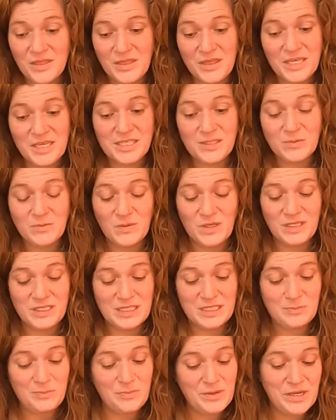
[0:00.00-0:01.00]
This
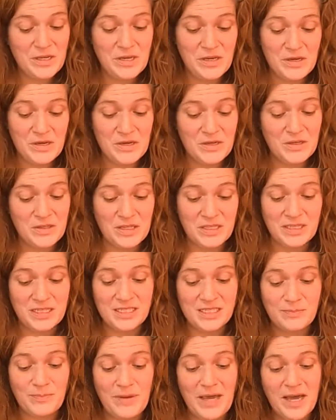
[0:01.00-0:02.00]
one's bigger than the
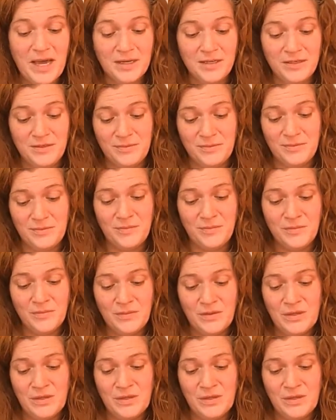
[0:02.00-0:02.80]
sphagnum,